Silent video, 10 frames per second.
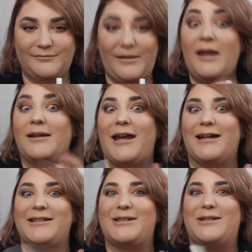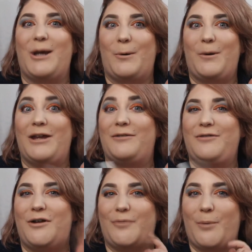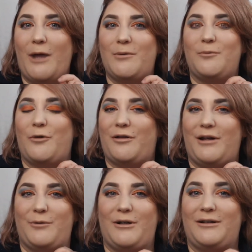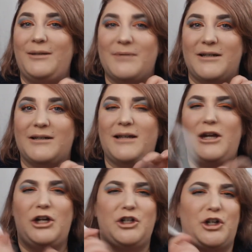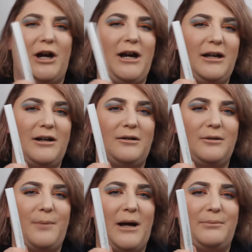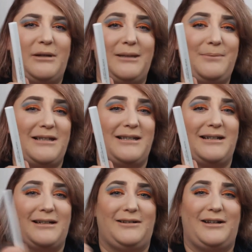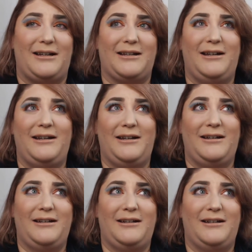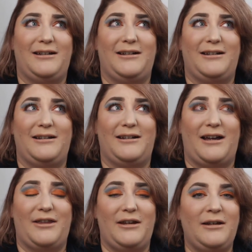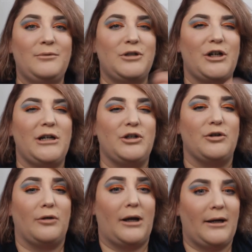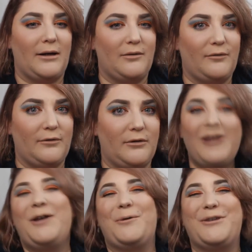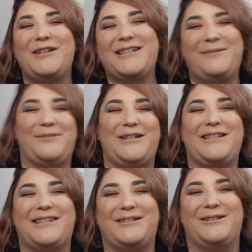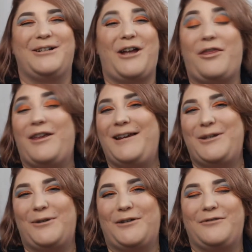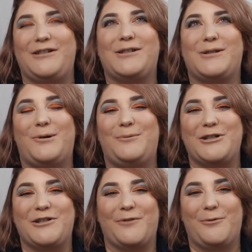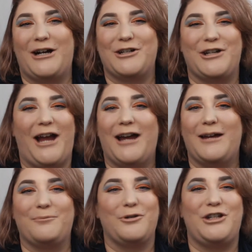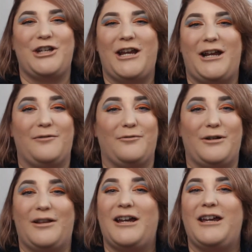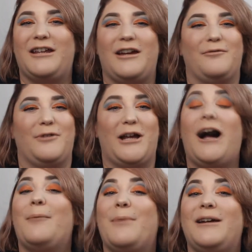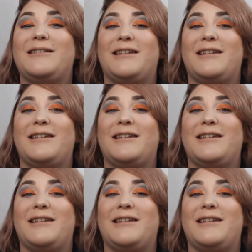Yeah, so if you have a problem with liquid lipsticks, try a ColourPop lippy stick. Like, I think it would change your life. Well, this completes the look. Thank you, lovelies, so much for watching. I appreciate every like, every comment.